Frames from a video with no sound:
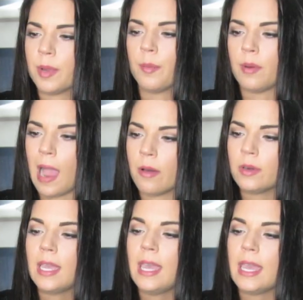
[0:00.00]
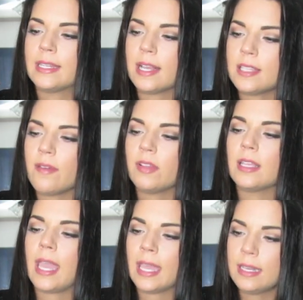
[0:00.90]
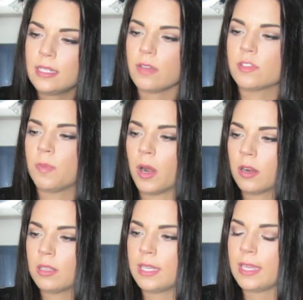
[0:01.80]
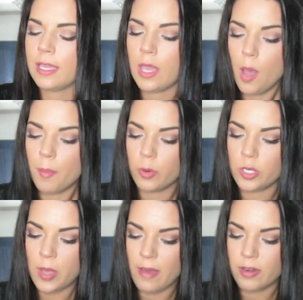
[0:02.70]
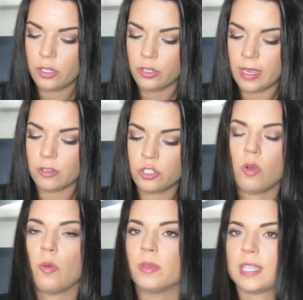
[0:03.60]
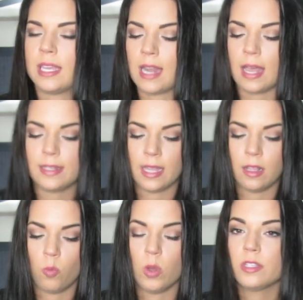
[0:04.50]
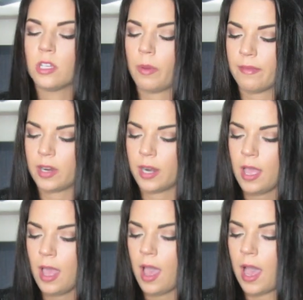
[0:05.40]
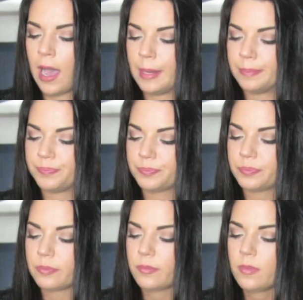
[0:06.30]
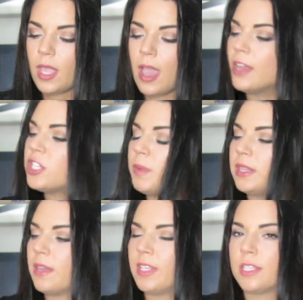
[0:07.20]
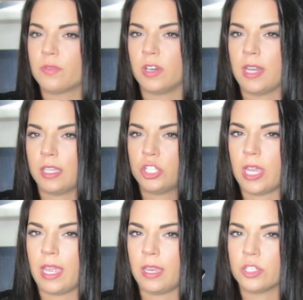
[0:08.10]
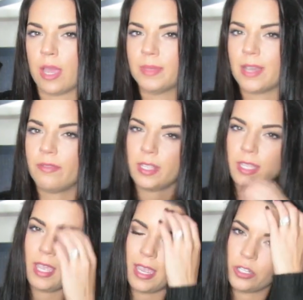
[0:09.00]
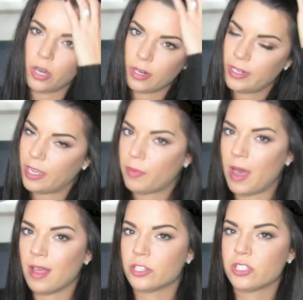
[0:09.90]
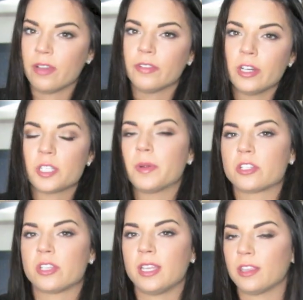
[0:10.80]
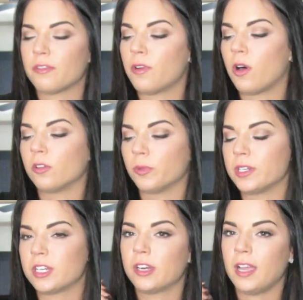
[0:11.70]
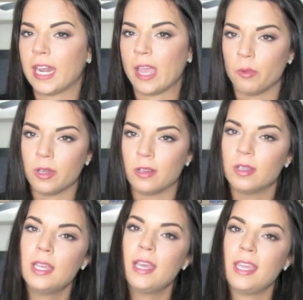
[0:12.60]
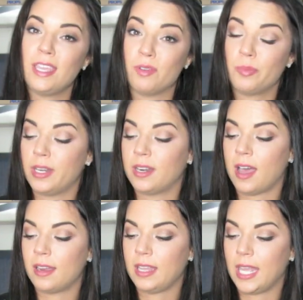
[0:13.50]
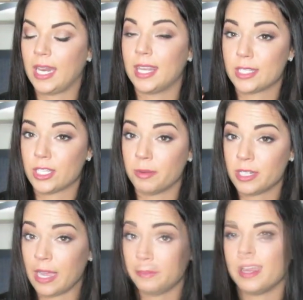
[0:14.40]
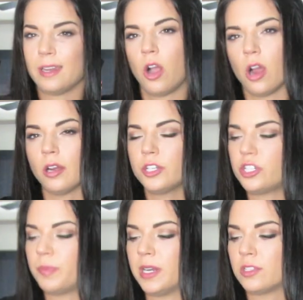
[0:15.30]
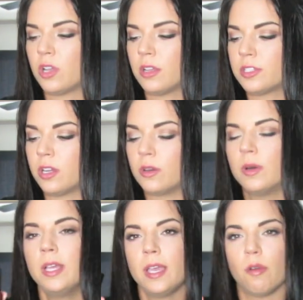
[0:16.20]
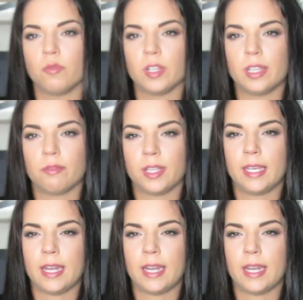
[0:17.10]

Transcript: bear brown. It does have a hint of sparkle in it, but when you have it on your nails, you almost cannot tell whatsoever. I've just been loving this for a nice change. I'm definitely a dark nail polish lover, especially in the fall and winter, and I will even put it on in the summertime. Not harsh, but it's also a really, really